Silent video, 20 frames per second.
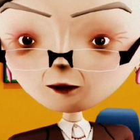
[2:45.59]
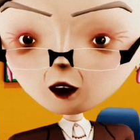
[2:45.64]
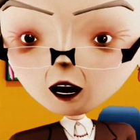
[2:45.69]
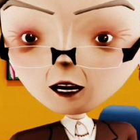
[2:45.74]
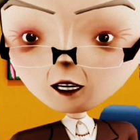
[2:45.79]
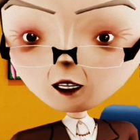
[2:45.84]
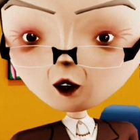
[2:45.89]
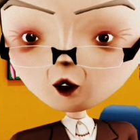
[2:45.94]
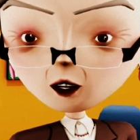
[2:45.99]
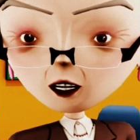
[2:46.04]

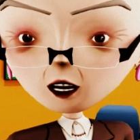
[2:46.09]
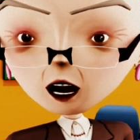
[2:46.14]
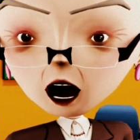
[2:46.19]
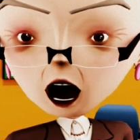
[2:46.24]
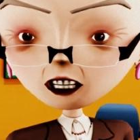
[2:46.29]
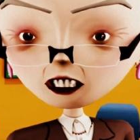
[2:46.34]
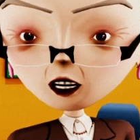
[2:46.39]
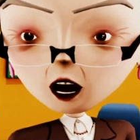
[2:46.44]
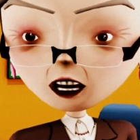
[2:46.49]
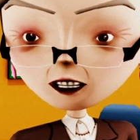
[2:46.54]
The
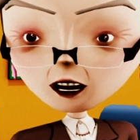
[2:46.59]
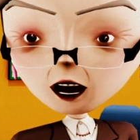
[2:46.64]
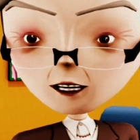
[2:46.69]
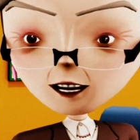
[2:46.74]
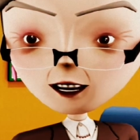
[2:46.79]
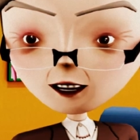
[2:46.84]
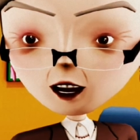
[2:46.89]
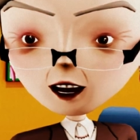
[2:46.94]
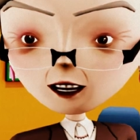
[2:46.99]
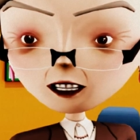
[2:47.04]
progress has to
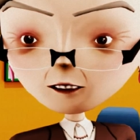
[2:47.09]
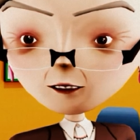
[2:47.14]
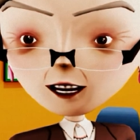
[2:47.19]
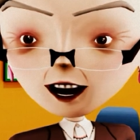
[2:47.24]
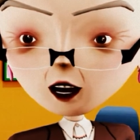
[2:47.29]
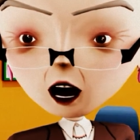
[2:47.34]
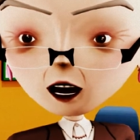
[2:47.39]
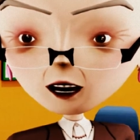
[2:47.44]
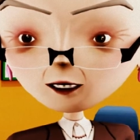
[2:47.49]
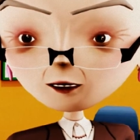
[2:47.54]
be
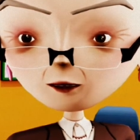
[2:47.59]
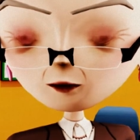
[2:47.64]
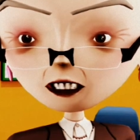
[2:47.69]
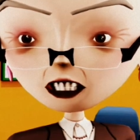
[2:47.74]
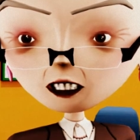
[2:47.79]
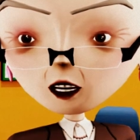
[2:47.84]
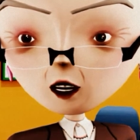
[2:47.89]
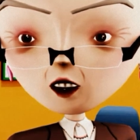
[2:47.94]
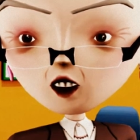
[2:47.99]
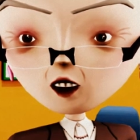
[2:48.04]
transparent,
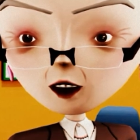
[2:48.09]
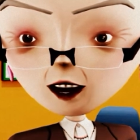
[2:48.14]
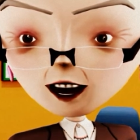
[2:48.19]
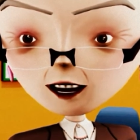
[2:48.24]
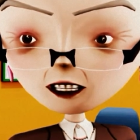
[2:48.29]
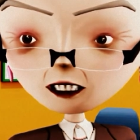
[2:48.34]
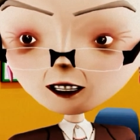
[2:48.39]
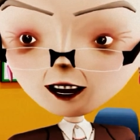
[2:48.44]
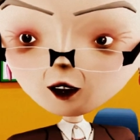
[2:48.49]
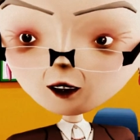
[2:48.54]
such
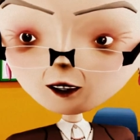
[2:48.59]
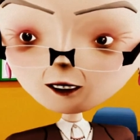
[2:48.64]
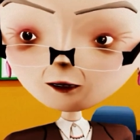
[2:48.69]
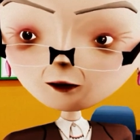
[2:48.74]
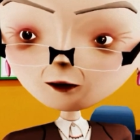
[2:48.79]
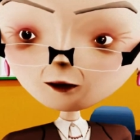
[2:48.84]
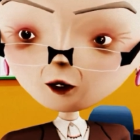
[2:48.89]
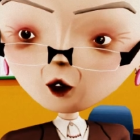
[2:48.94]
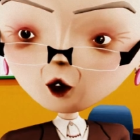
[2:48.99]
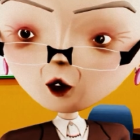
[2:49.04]
that
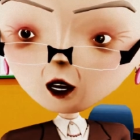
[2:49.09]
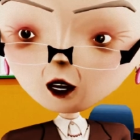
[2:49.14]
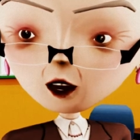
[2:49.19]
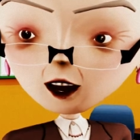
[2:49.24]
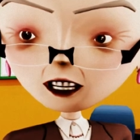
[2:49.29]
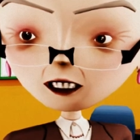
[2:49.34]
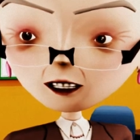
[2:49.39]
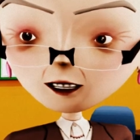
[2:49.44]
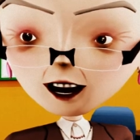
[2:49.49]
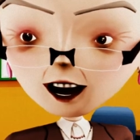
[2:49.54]
students know where
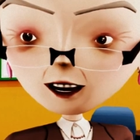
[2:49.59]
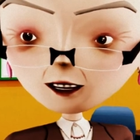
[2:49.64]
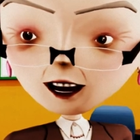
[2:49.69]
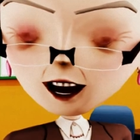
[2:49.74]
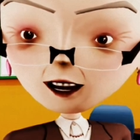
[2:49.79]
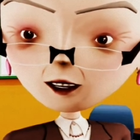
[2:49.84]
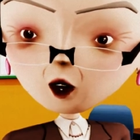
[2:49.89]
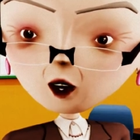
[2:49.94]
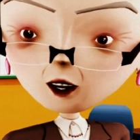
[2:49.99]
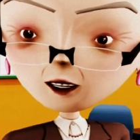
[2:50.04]
they stand
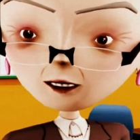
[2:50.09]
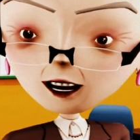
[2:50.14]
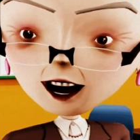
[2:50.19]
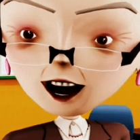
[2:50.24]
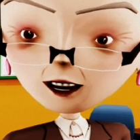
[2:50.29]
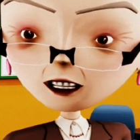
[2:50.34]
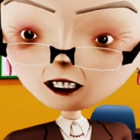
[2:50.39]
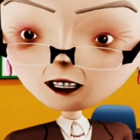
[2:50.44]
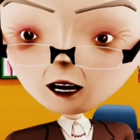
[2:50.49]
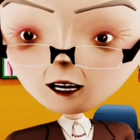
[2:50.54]
and what
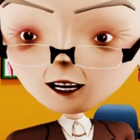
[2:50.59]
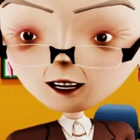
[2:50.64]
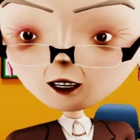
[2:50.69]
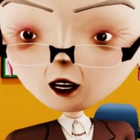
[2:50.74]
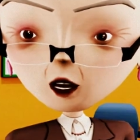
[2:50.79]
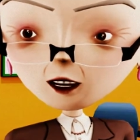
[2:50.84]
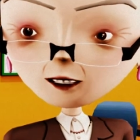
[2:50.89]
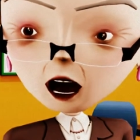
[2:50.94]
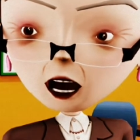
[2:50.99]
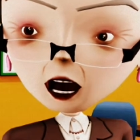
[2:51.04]
needs to be
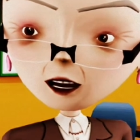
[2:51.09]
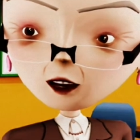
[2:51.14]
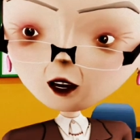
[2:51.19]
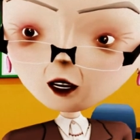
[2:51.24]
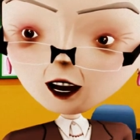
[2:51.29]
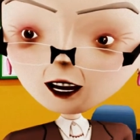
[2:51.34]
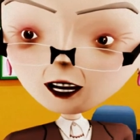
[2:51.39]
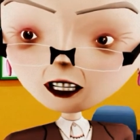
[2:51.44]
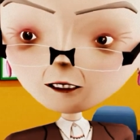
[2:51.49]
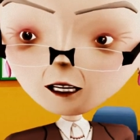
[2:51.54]
done to get
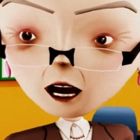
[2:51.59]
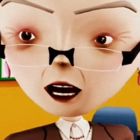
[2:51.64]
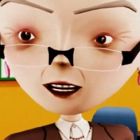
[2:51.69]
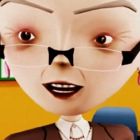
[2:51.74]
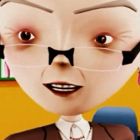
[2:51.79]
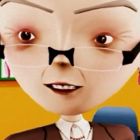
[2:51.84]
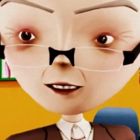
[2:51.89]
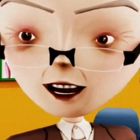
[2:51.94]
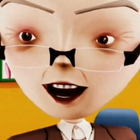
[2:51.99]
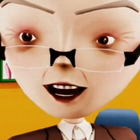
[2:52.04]
their
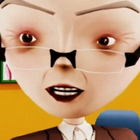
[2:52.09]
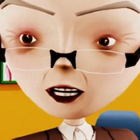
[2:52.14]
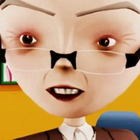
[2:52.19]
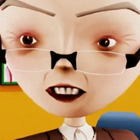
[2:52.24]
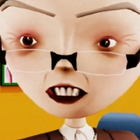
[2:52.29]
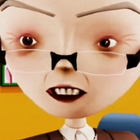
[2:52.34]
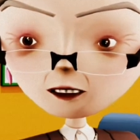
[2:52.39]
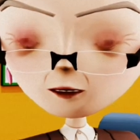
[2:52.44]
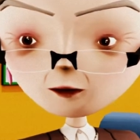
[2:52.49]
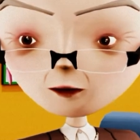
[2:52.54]
expected
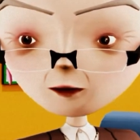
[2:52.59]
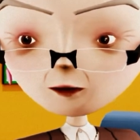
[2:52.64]
marks.